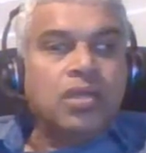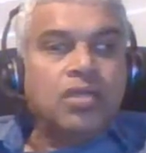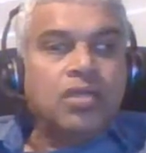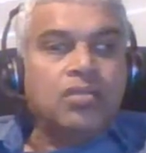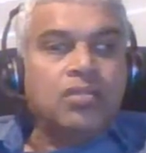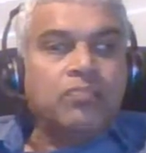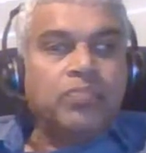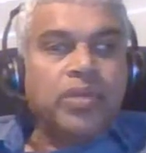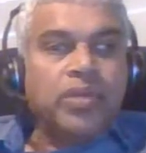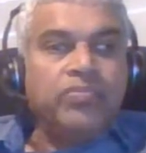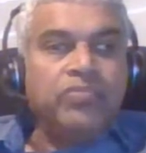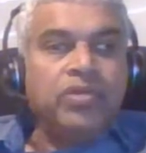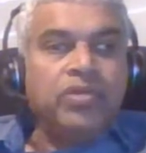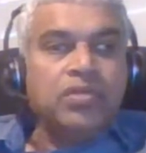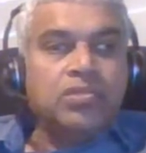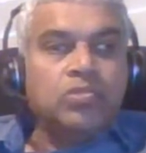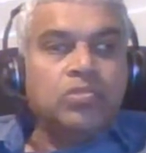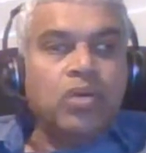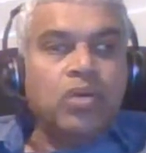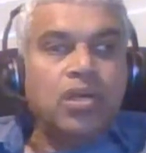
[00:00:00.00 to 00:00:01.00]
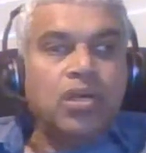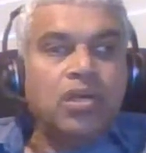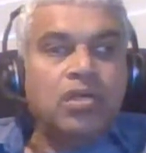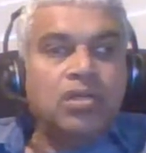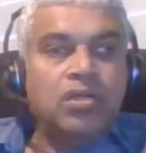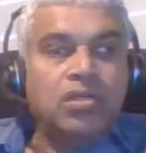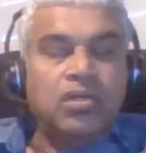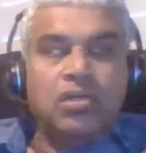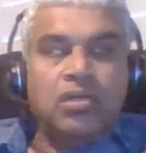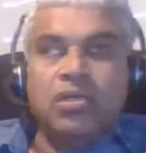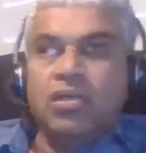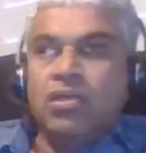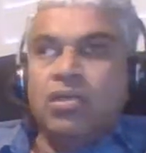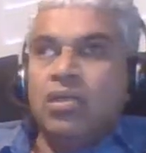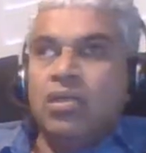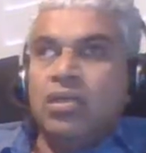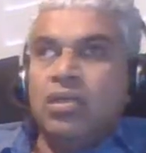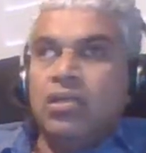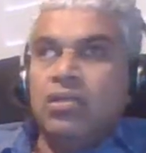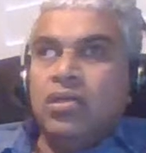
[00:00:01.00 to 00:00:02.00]
And the previous one,
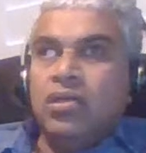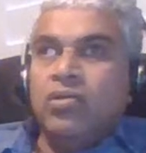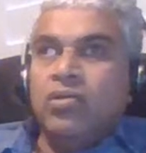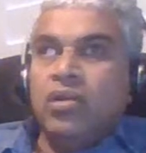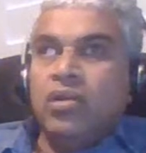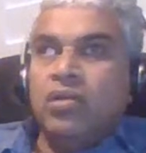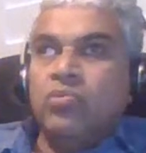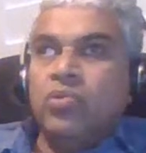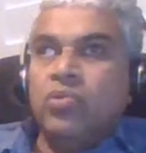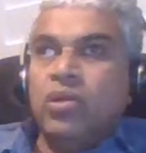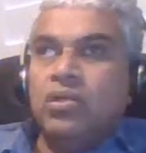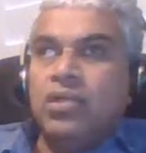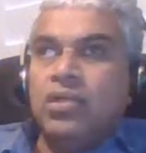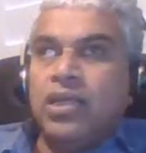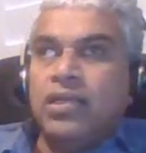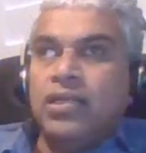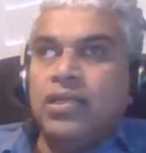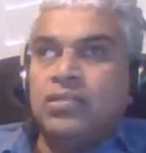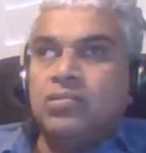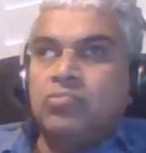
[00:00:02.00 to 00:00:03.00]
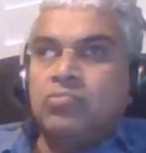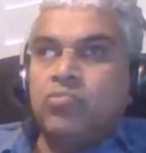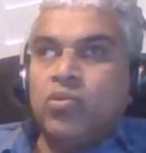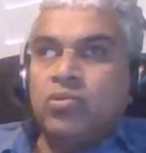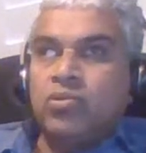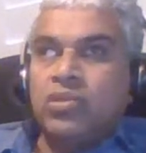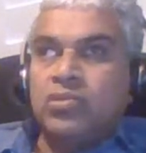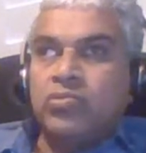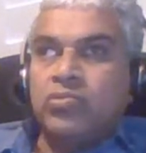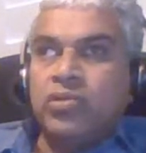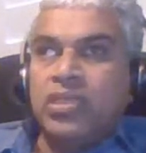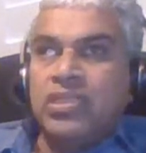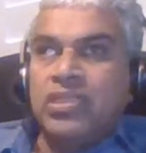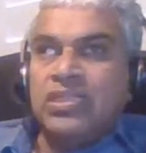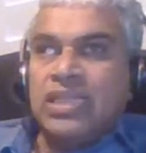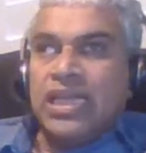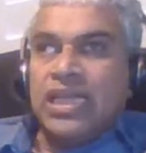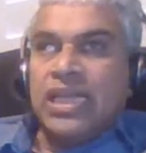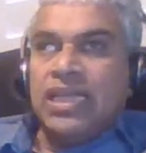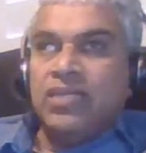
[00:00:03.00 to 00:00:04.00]
regular one, that has more than
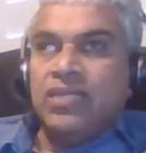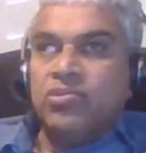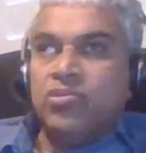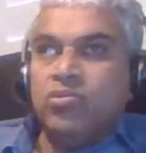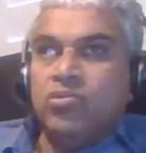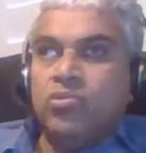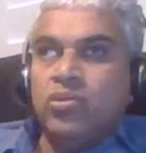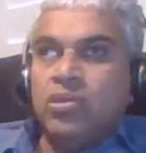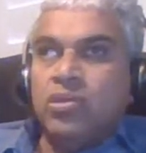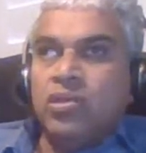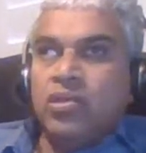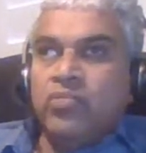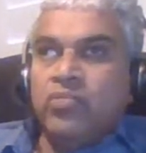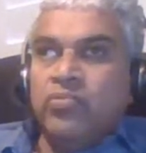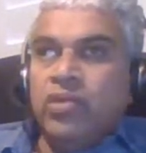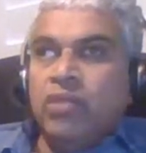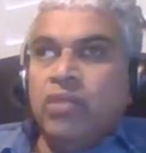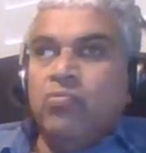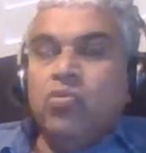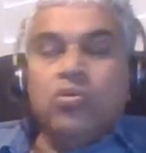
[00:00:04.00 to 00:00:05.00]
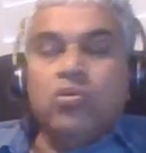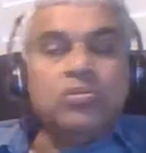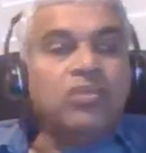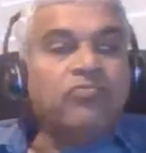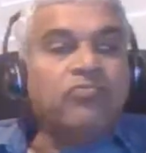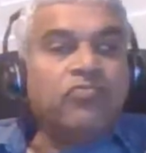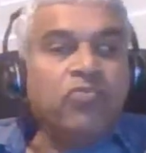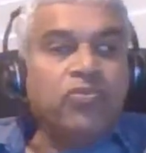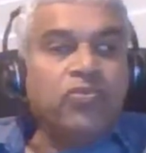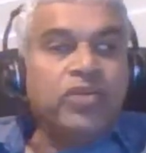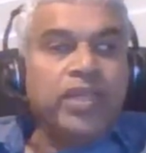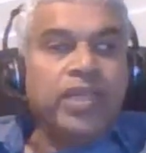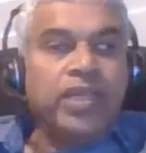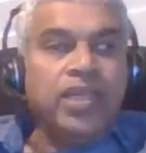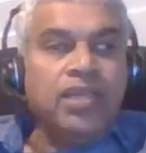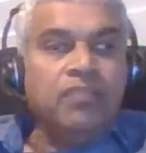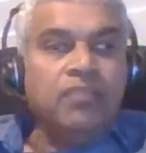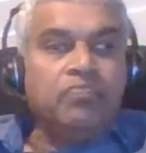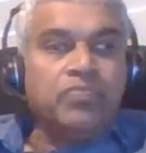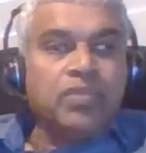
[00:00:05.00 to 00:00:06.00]
23. So we have more than 40